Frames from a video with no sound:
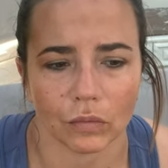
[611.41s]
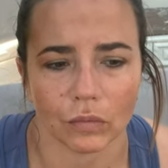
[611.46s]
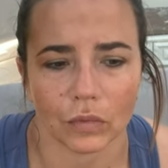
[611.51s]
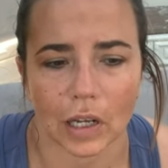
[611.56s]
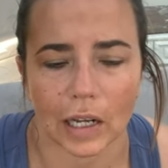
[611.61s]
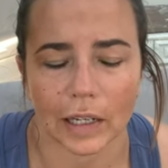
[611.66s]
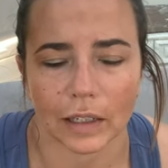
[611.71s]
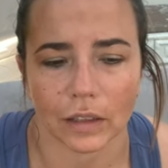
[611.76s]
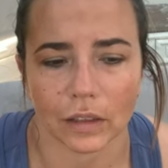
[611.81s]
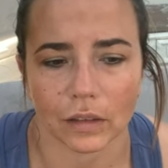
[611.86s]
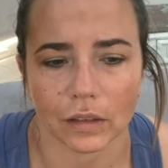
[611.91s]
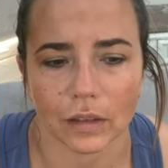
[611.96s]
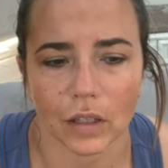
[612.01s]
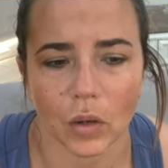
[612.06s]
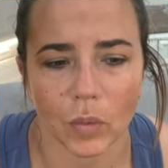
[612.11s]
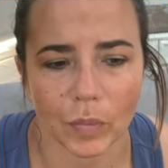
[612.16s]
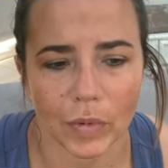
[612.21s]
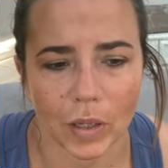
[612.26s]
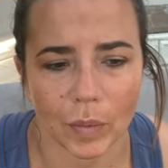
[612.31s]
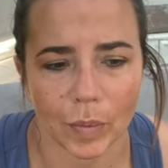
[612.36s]
Like
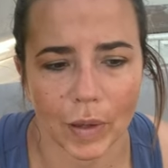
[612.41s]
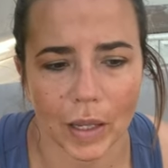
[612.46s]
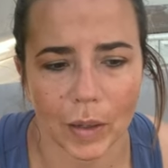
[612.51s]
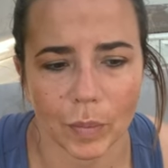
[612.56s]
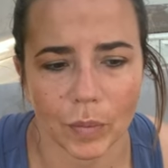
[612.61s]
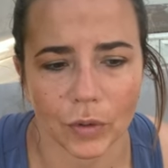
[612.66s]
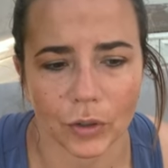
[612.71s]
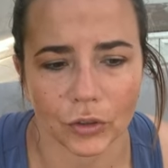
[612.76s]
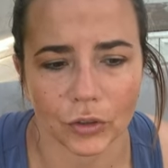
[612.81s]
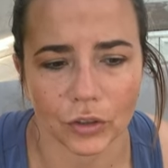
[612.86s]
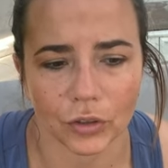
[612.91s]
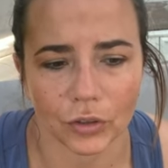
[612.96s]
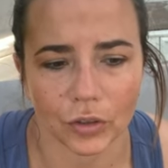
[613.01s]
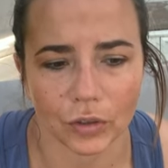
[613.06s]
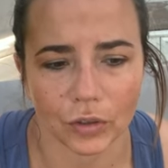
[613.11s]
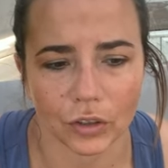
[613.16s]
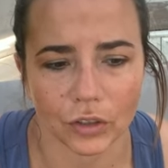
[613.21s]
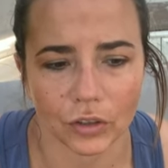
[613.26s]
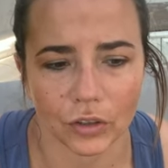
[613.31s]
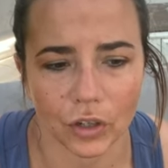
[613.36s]
so many people are just
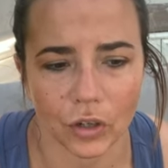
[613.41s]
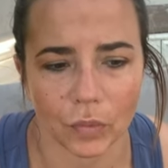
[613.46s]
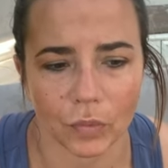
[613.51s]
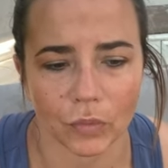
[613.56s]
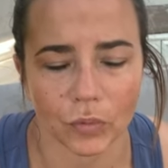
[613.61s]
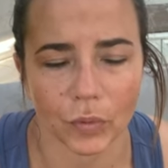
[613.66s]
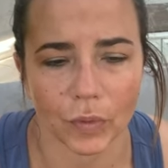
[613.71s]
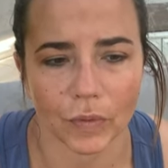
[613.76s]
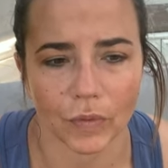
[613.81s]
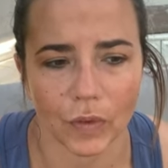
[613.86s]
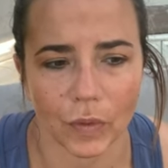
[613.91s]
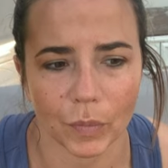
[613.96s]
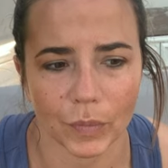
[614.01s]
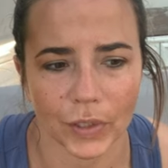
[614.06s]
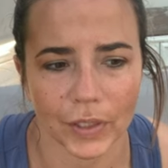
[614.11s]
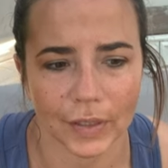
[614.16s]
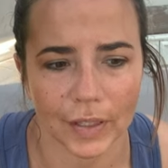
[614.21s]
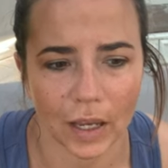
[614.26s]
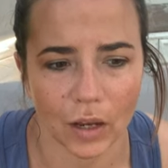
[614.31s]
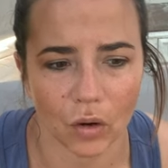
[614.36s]
consumed with
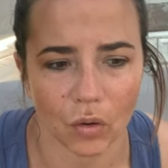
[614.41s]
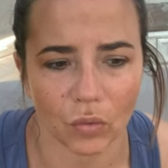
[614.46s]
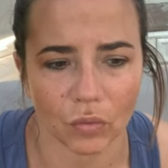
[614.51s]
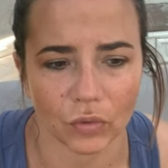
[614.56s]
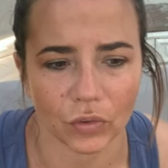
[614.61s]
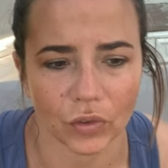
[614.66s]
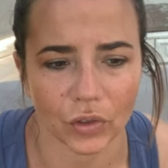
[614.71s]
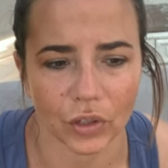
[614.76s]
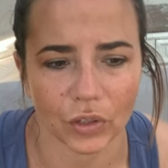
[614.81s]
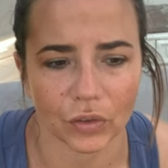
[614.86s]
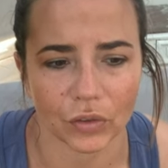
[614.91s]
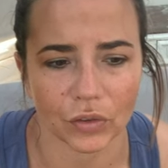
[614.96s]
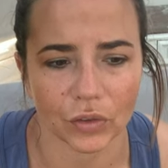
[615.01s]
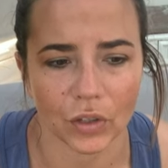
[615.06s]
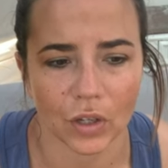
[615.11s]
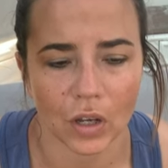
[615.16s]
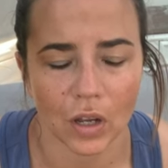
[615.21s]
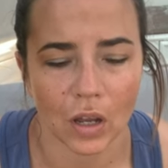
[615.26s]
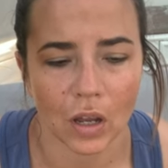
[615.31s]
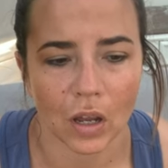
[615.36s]
themselves and
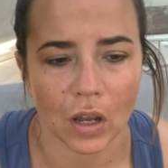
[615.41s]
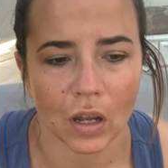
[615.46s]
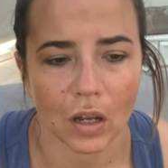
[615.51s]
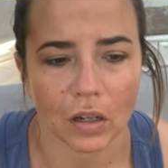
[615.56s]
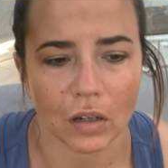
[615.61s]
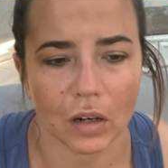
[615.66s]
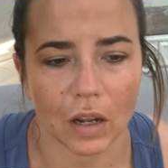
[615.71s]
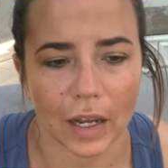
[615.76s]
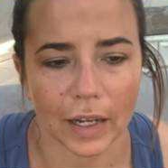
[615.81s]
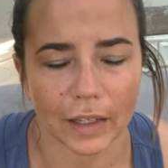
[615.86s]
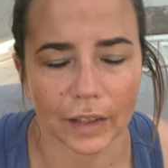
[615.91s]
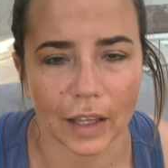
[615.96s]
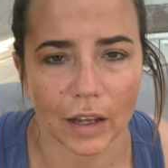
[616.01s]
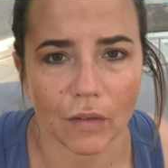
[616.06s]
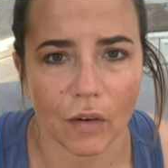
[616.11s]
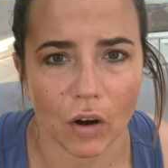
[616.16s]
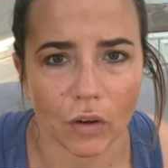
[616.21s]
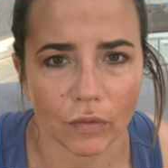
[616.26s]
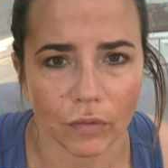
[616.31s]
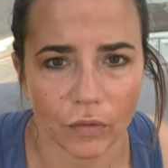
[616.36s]
like
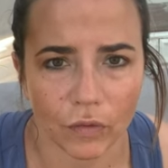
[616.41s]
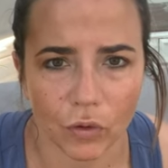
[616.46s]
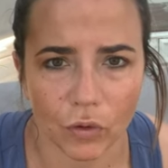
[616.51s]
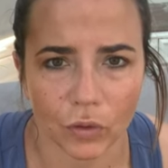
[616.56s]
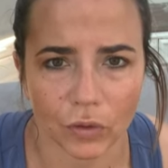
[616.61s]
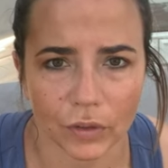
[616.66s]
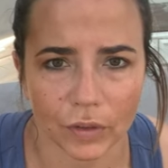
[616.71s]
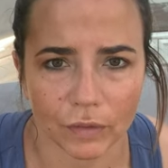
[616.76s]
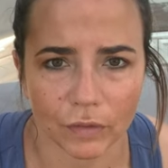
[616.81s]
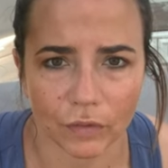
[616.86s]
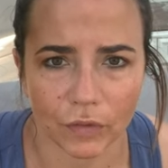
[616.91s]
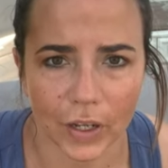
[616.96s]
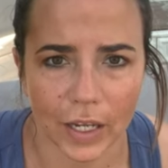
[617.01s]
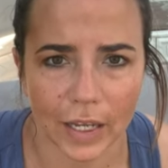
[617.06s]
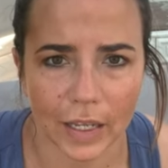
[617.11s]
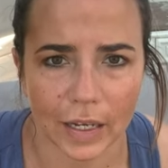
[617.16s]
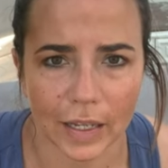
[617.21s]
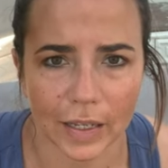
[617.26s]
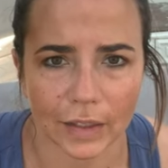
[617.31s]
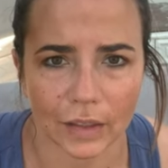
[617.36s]
their own thoughts and
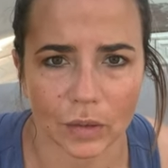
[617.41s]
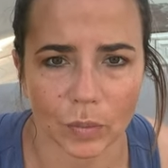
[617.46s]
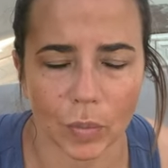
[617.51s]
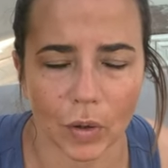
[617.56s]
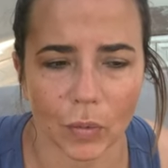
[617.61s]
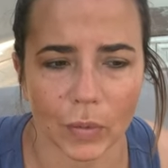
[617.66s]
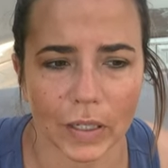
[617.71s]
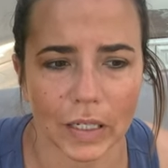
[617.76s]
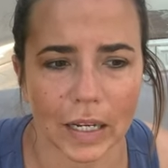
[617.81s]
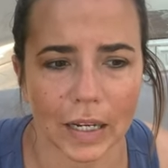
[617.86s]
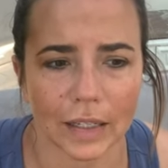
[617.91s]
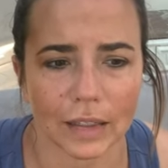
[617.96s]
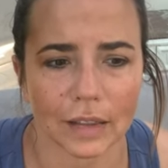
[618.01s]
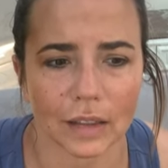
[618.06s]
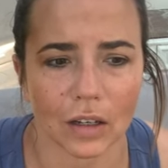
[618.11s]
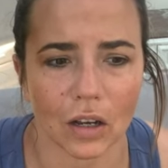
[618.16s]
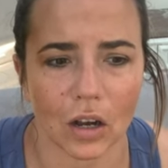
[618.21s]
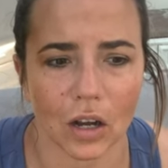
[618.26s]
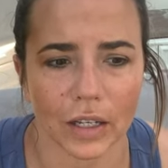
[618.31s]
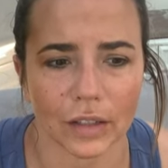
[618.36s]
feelings, but we need to
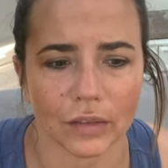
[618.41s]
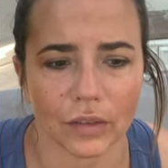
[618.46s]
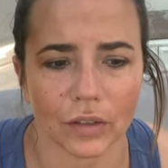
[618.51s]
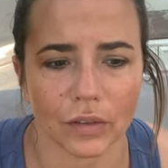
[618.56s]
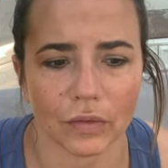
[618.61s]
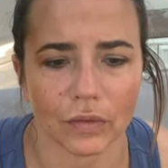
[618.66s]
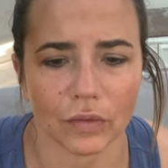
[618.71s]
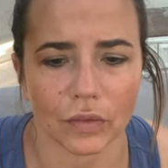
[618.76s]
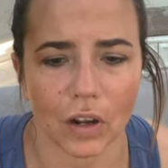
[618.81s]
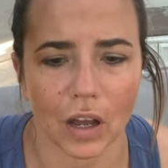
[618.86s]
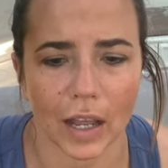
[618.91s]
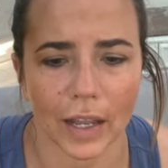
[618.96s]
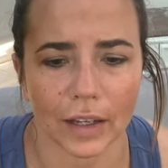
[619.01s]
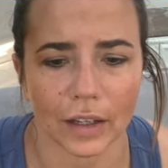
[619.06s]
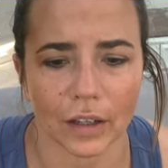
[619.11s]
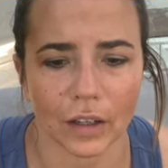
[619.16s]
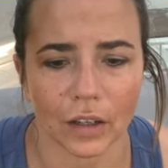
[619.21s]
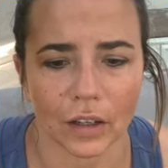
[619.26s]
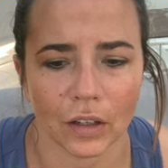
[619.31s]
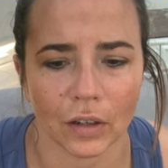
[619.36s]
kind of
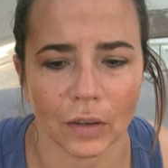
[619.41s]
like